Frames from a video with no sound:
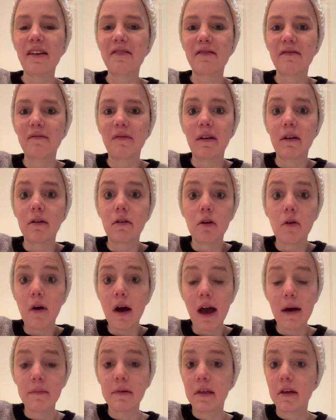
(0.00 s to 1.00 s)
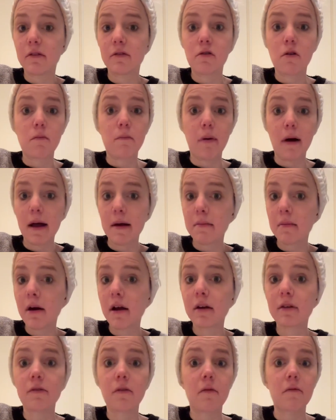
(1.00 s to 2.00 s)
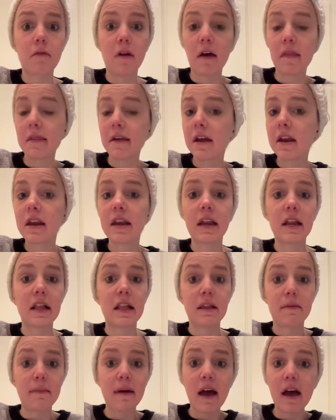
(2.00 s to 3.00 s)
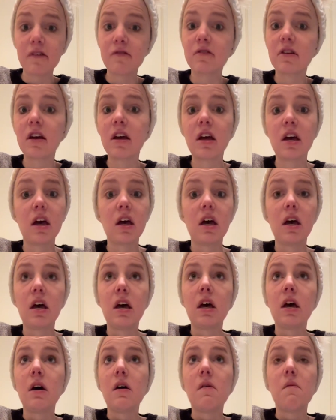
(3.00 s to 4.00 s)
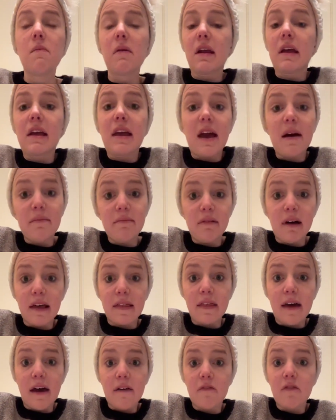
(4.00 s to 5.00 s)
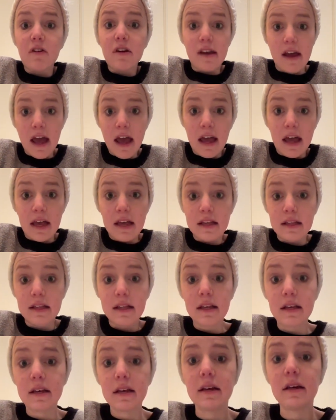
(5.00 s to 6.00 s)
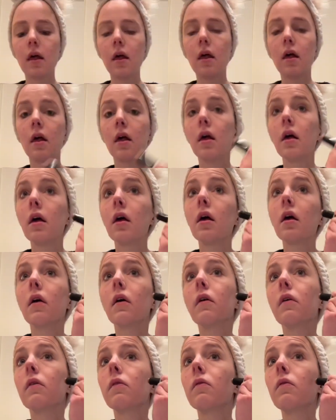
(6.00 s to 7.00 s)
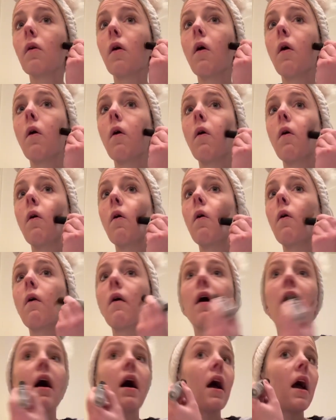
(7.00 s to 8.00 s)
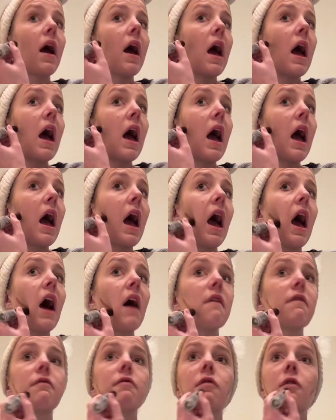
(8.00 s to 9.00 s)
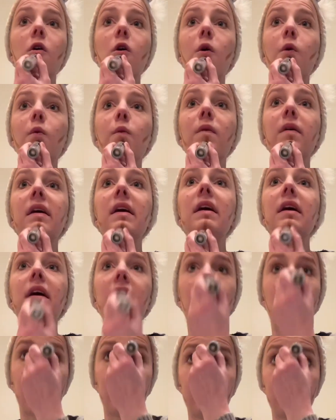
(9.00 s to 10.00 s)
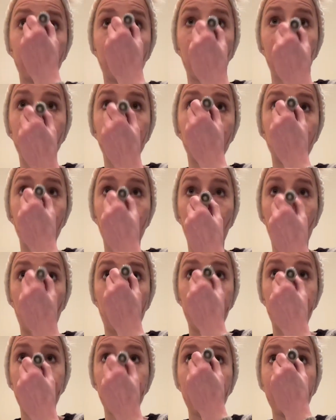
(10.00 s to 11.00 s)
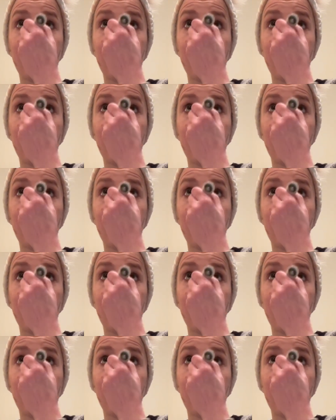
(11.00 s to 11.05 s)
we don't know what happened. There's no bite marks, no nothing, didn't smash it, but it kept like that for days. So after a week, I start to worry,